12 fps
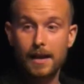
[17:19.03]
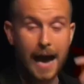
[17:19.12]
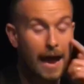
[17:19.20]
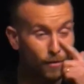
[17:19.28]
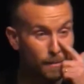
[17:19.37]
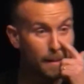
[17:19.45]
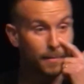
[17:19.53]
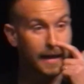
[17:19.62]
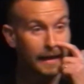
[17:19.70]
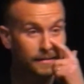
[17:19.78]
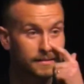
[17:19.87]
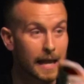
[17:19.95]
I remember
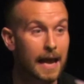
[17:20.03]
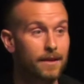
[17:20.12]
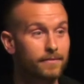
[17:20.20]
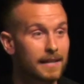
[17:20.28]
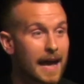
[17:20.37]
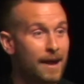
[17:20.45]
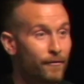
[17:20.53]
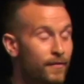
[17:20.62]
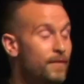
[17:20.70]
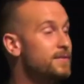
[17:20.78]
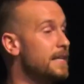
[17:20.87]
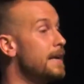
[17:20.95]
getting saved at
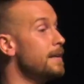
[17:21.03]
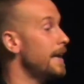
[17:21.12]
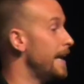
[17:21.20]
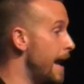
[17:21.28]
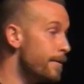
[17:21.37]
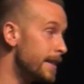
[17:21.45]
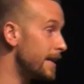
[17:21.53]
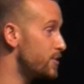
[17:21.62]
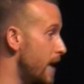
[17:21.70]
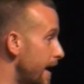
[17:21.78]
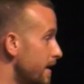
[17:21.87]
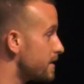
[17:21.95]
15 and everything
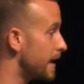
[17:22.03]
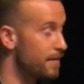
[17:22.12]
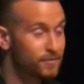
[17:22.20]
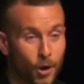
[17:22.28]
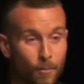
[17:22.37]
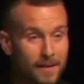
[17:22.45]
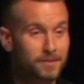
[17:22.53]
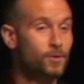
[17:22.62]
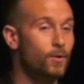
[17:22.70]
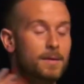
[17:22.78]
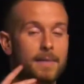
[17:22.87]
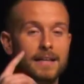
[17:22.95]
changed. And I've told my
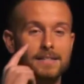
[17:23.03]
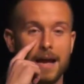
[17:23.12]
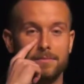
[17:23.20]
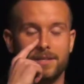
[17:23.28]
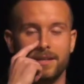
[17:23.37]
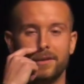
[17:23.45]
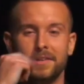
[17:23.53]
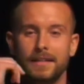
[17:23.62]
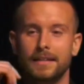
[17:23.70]
story many times to you.